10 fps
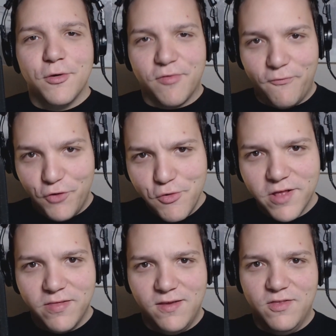Phillips, if you
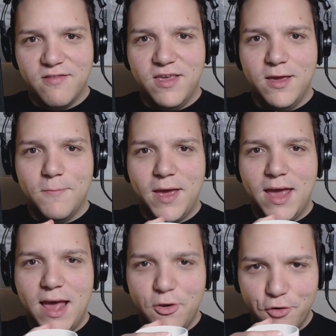can lead the team,
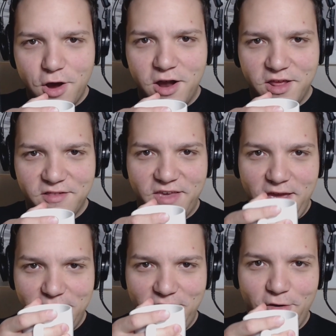your audience
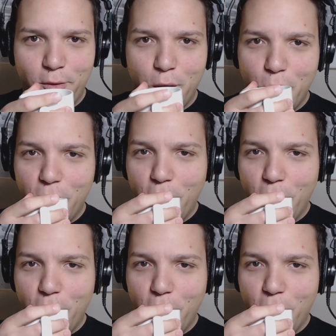can too.